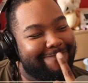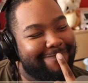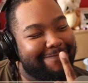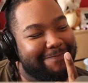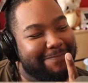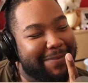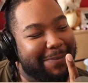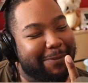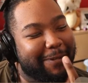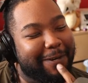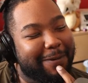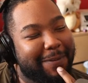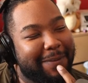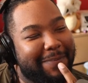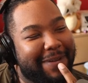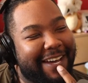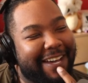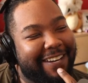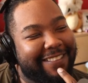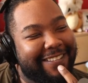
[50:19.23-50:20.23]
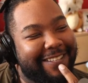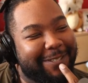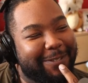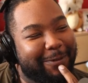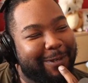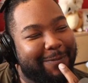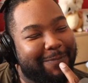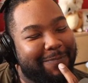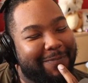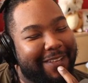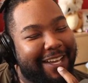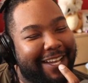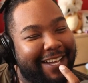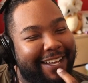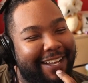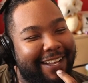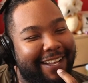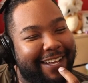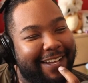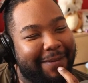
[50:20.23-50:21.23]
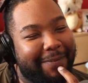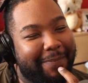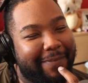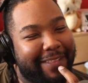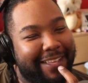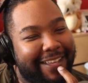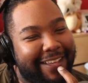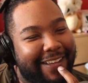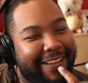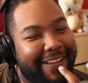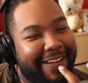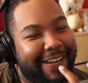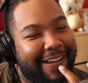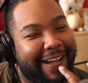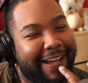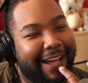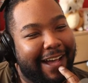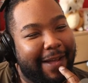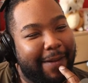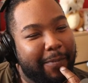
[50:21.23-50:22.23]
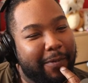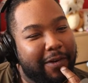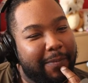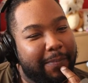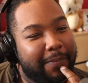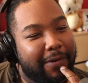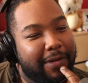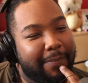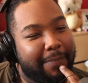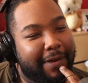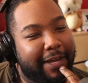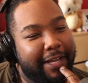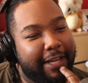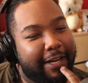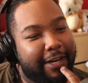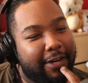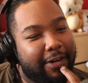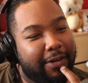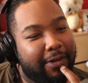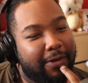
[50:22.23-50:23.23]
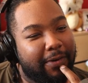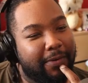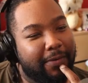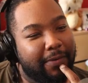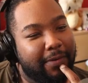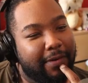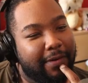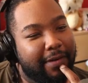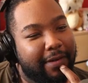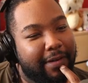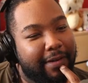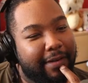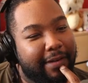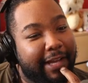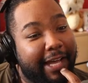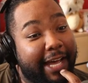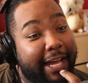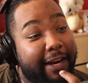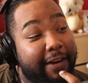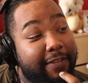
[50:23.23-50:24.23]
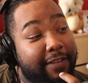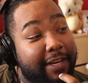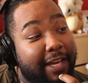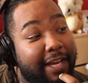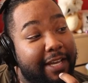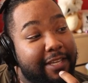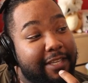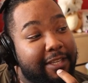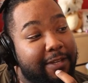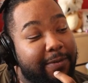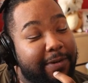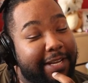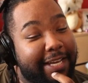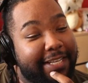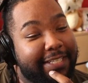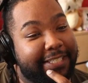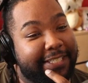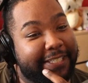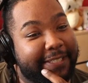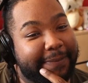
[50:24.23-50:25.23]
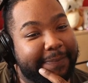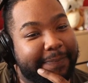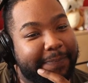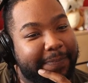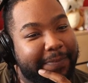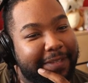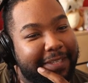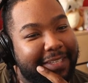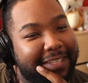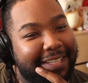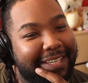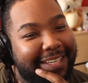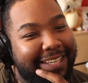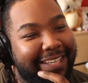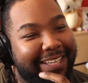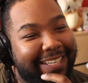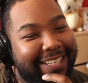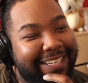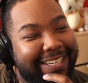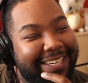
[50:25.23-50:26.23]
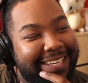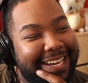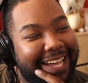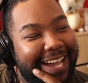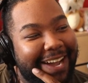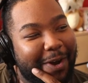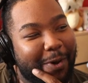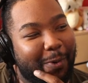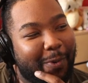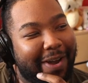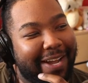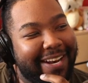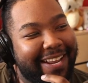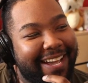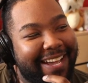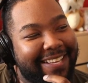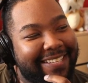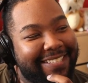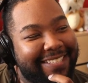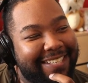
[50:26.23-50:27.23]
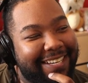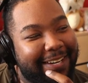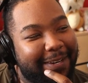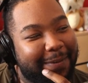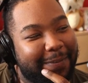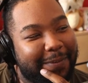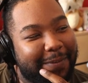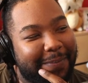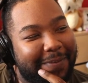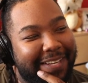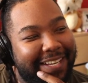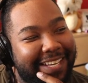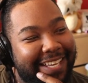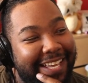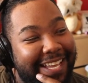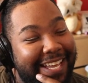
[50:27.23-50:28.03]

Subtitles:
People are gonna be mad at this one. I'm gonna put My Hero higher than Haikyuu in A tier. Not quite S tier for me.